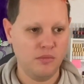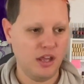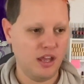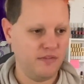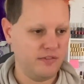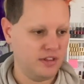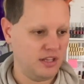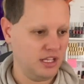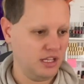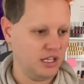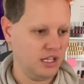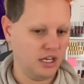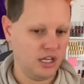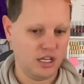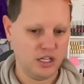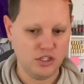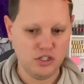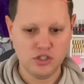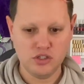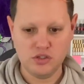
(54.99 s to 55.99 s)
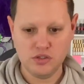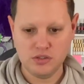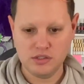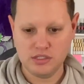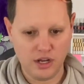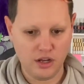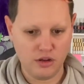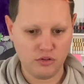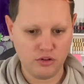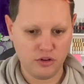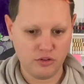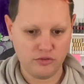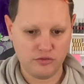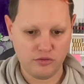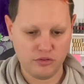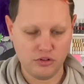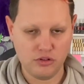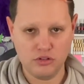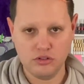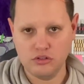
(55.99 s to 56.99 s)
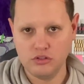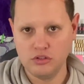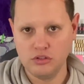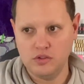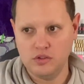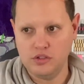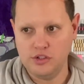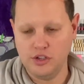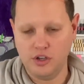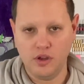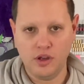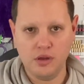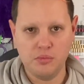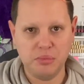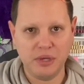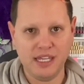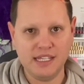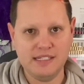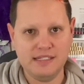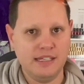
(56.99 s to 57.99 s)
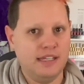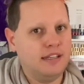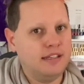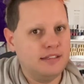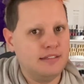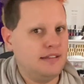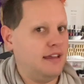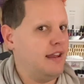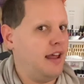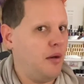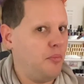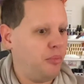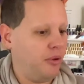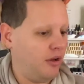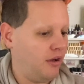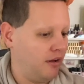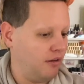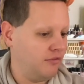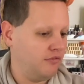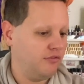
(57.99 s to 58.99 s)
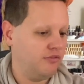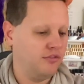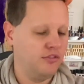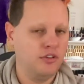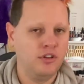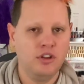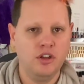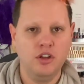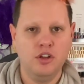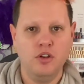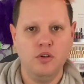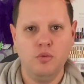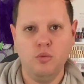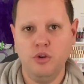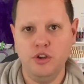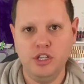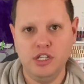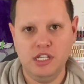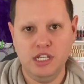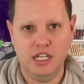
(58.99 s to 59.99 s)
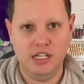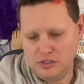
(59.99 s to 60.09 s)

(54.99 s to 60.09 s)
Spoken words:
everything that I use, and I'll go through, a basic setup of what you need.